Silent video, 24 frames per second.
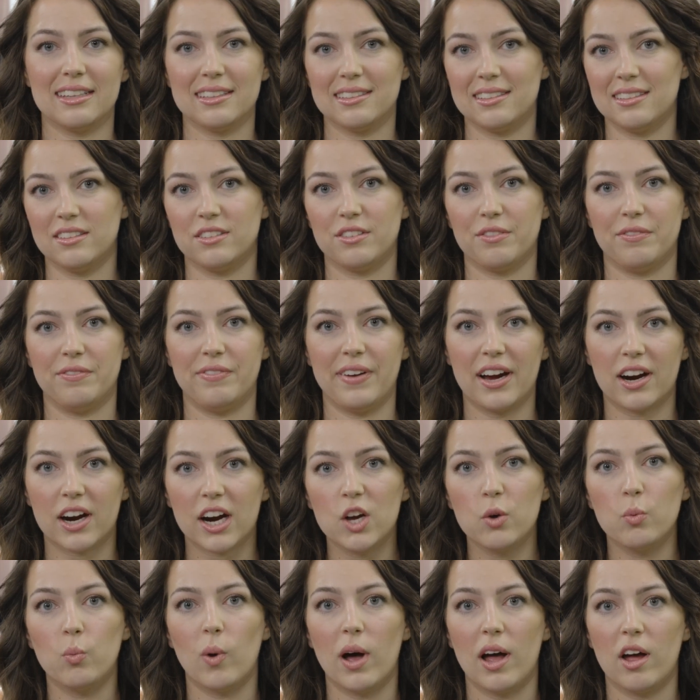This is a
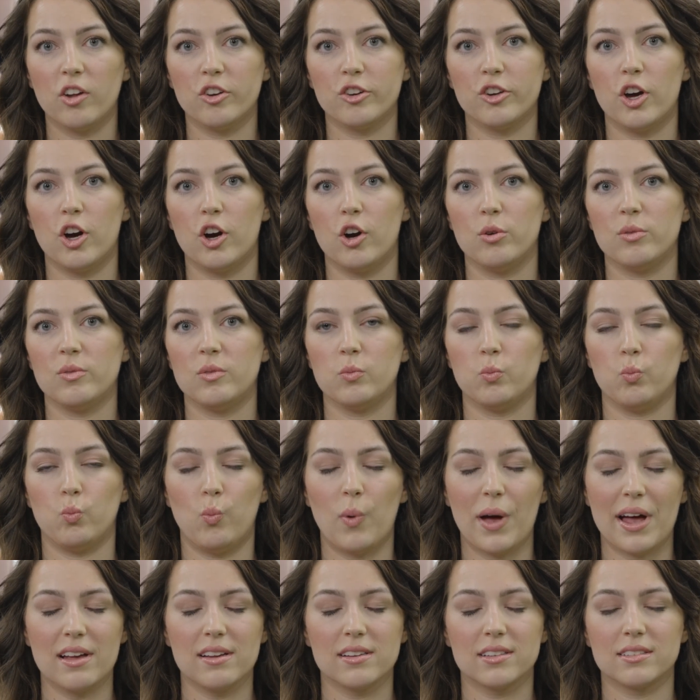very well-known,
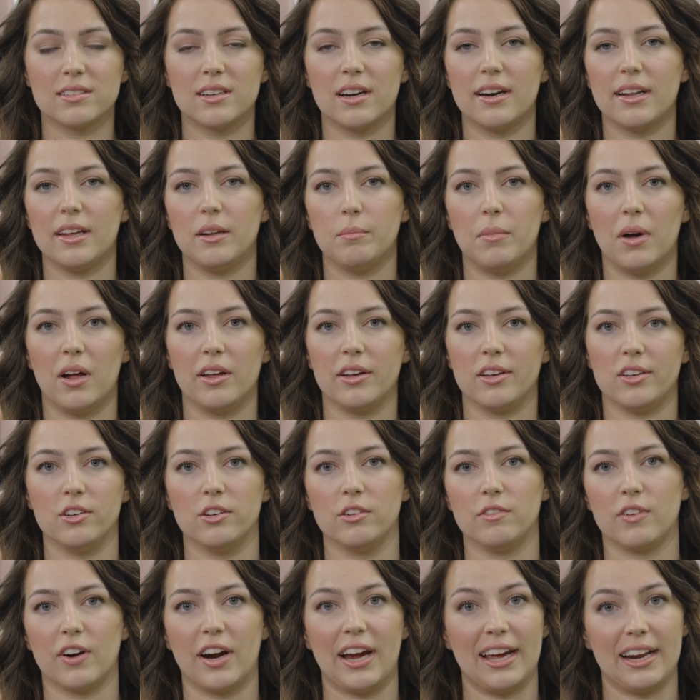well-studied
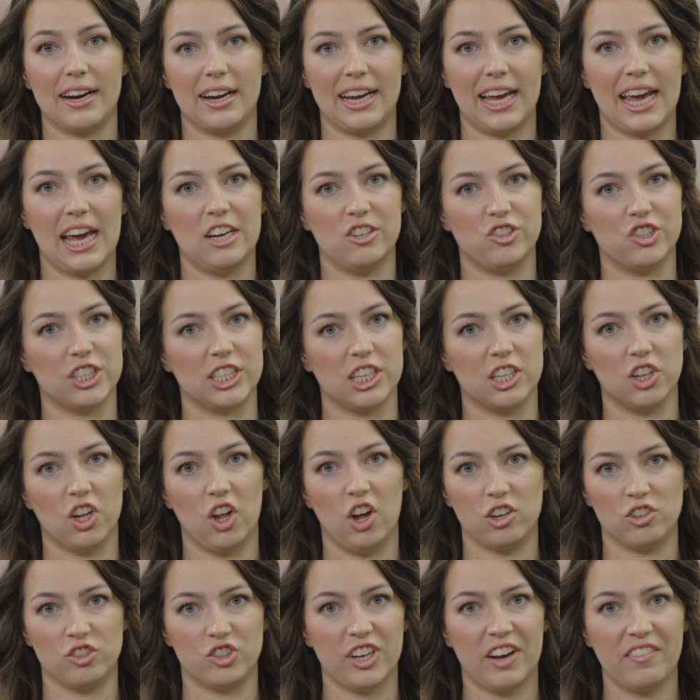molecule for anti-aging and
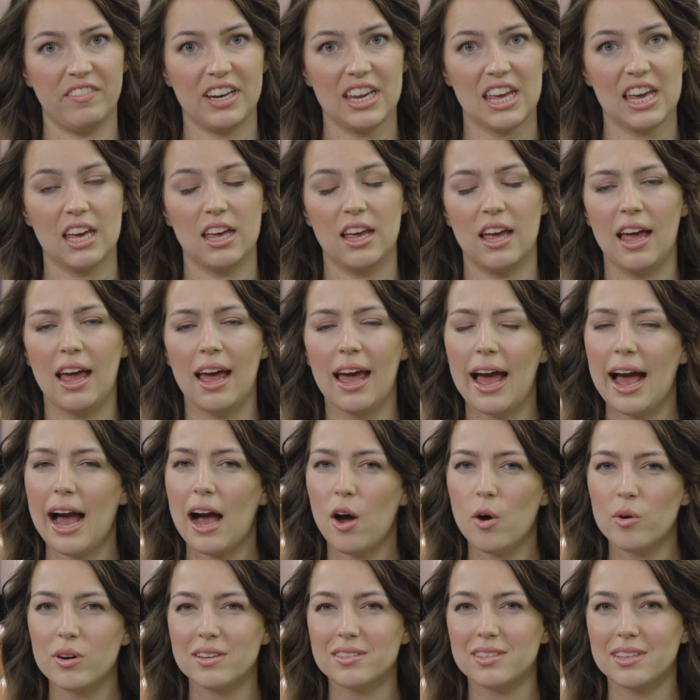longevity.
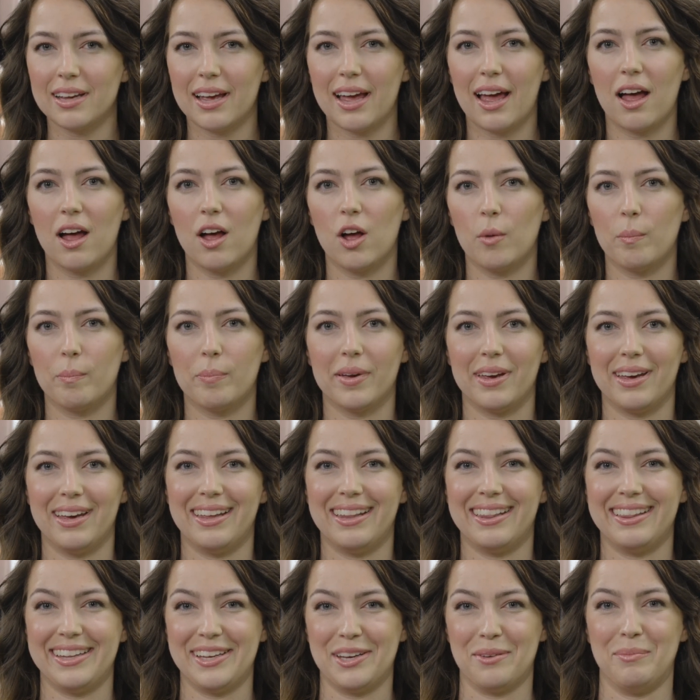How does it help
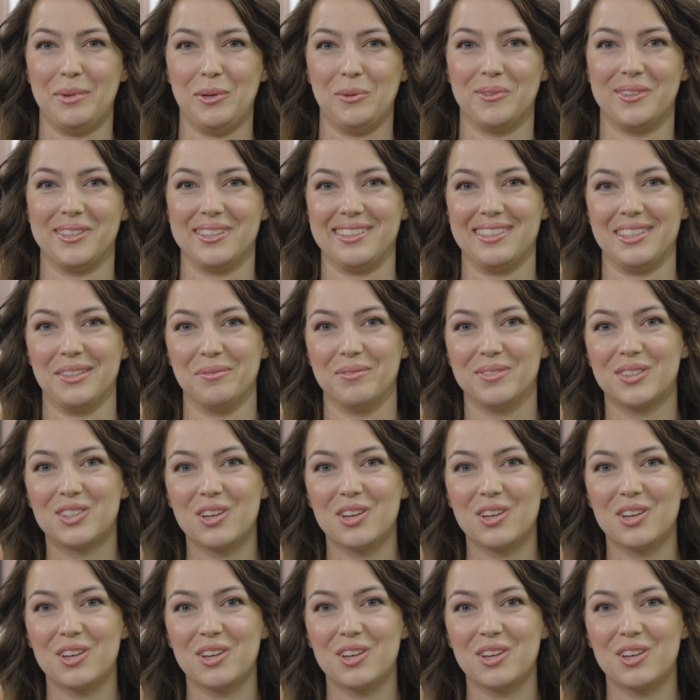in the immune system?